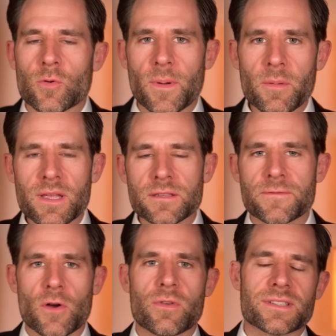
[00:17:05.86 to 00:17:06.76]
The Republicans
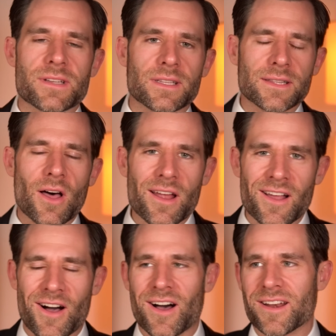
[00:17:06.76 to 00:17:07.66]
focused a lot
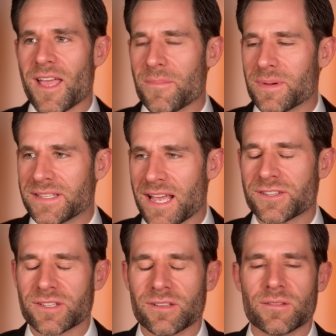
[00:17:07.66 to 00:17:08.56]
on a
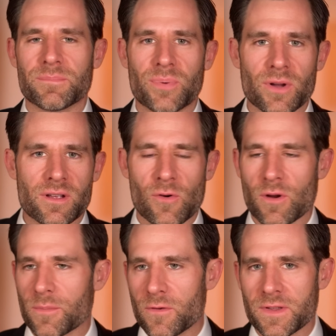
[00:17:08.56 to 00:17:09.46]
potential book
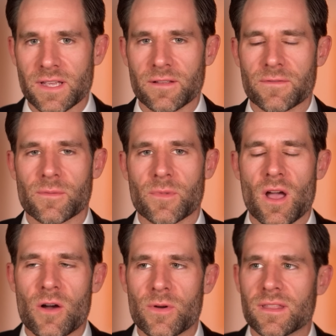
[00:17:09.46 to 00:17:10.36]
or movie deal from
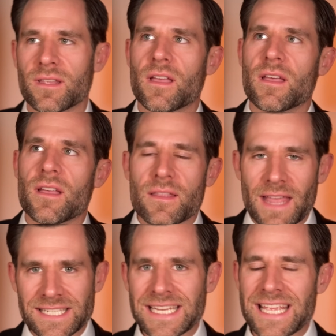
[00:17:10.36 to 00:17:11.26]
Cohen.
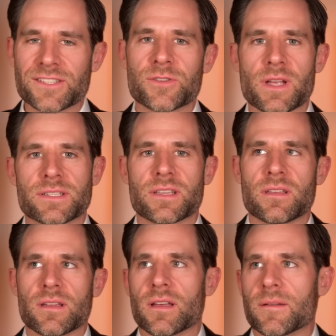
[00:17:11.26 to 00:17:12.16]
That's an
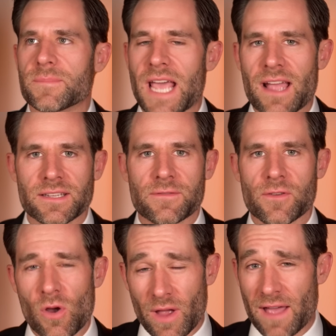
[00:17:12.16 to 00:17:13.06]
interesting uh, tactic
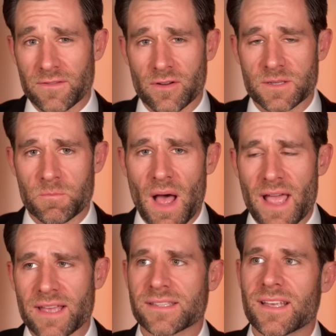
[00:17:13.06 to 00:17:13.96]
for going after his
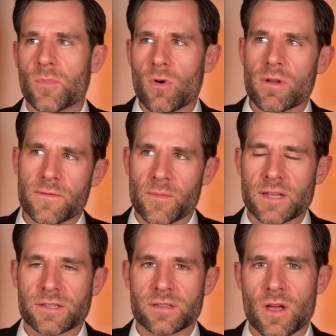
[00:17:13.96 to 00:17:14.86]
bias. The more
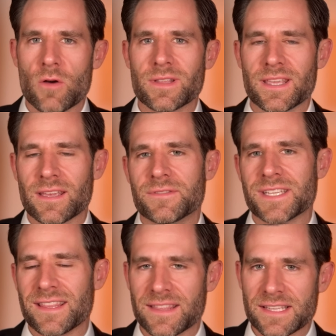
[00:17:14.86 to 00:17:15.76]
information Cohen
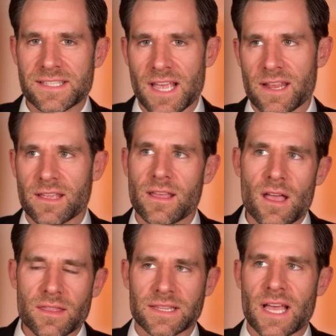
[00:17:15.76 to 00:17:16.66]
gives in this setting,
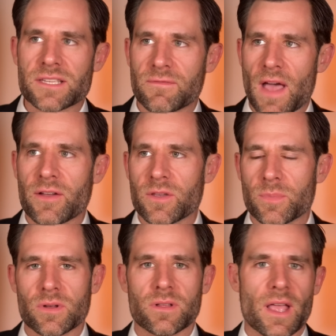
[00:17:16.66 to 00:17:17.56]
the less
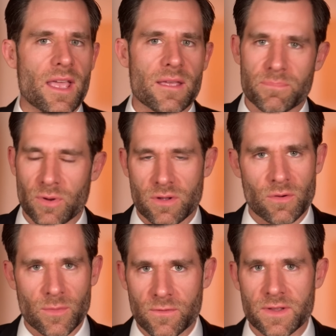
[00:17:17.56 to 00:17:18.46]
valuable a book
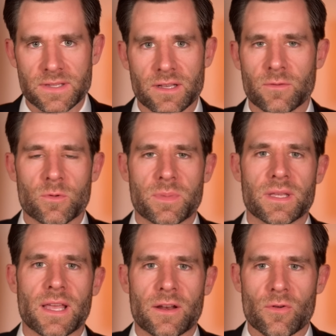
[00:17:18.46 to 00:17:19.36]
or movie deal would
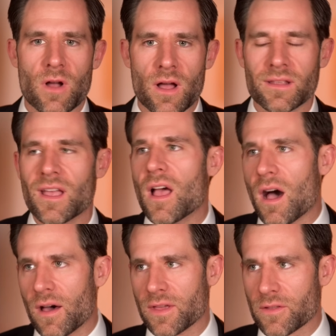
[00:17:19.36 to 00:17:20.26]
be later on.
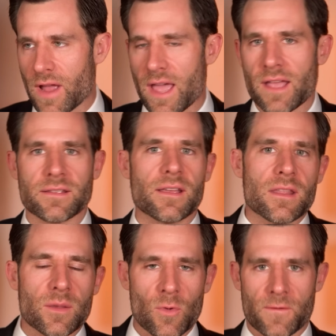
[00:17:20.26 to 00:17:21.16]
On the other hand,
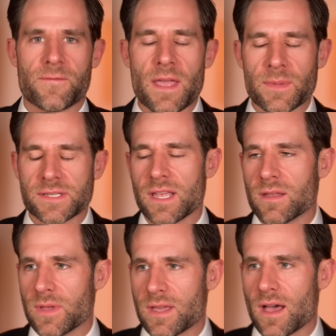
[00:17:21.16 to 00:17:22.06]
the more famous he
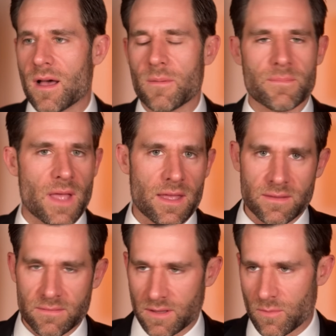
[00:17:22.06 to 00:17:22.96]
can become and
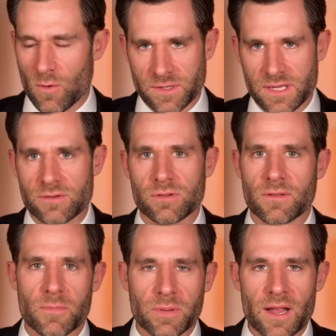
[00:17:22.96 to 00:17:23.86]
the more central
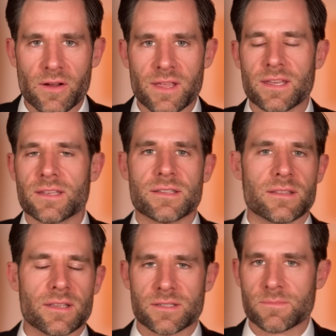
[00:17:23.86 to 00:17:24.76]
of a player he is
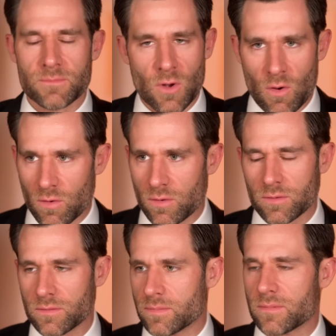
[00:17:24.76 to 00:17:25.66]
in this
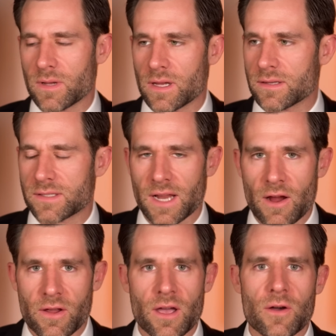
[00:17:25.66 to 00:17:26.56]
whole uh,
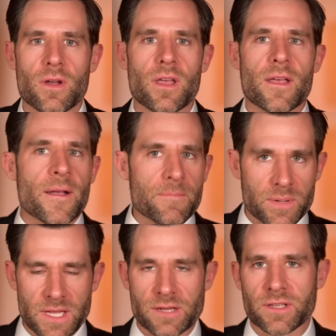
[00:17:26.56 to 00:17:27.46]
scenario,
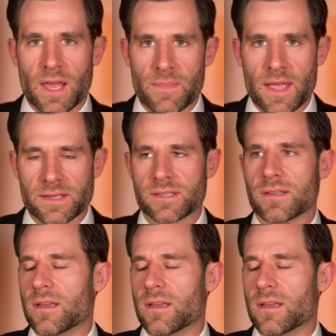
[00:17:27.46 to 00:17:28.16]
potentially that makes